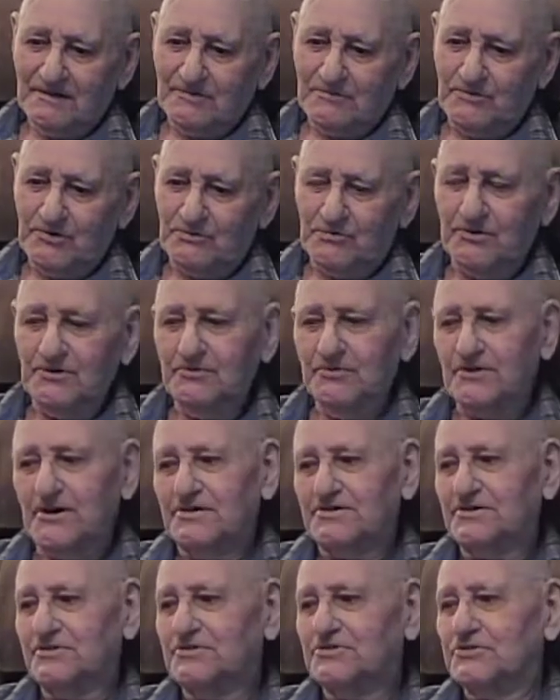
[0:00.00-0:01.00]
But we was
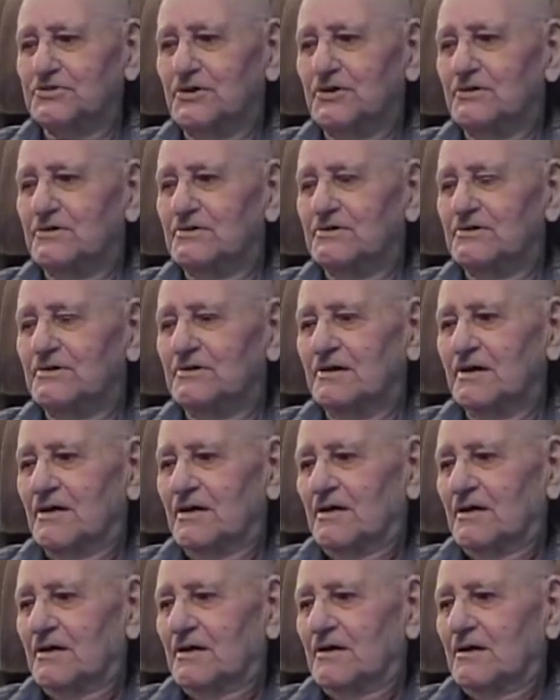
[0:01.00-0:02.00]
at this show, and
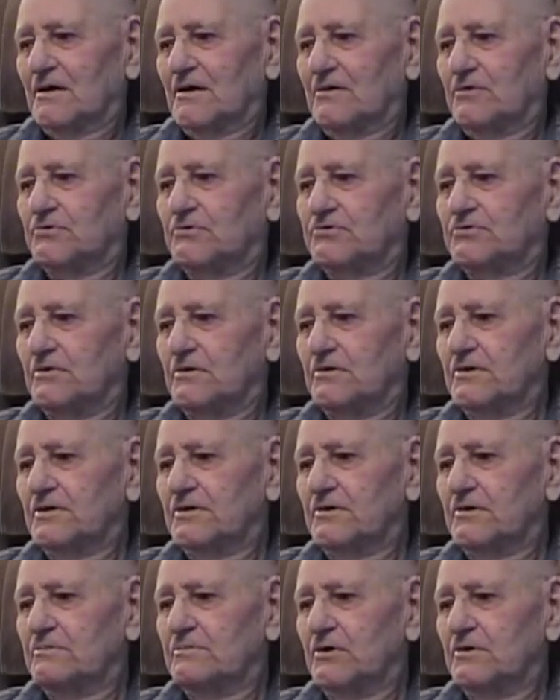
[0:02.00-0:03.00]
the old trolley
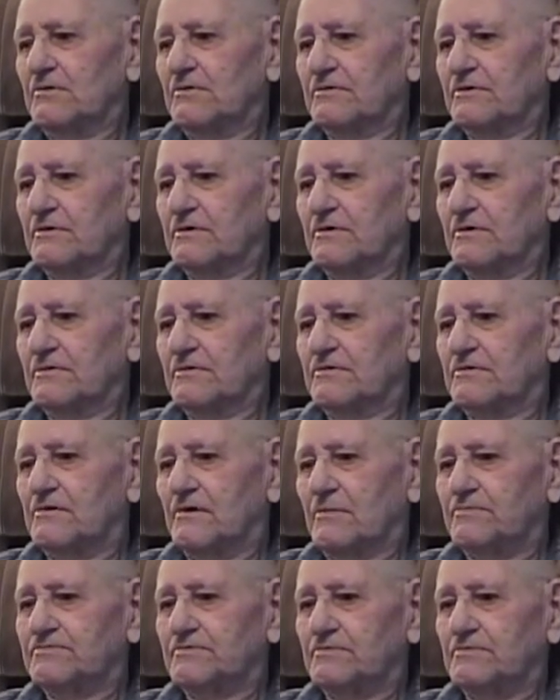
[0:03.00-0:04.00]
come over and
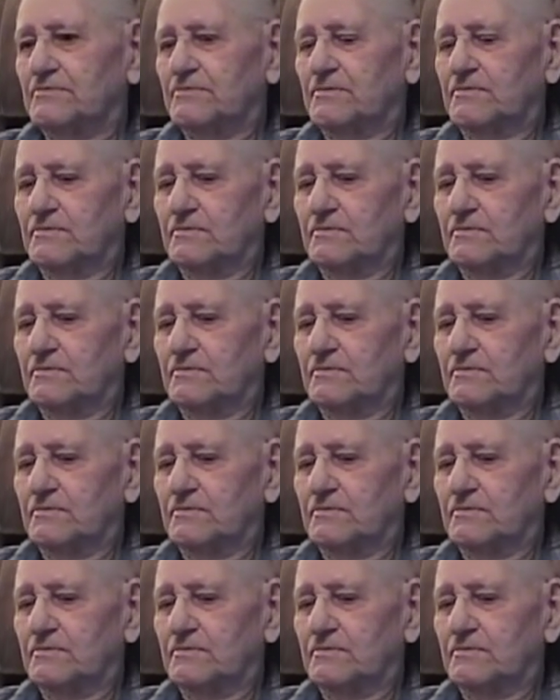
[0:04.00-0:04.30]
dropped some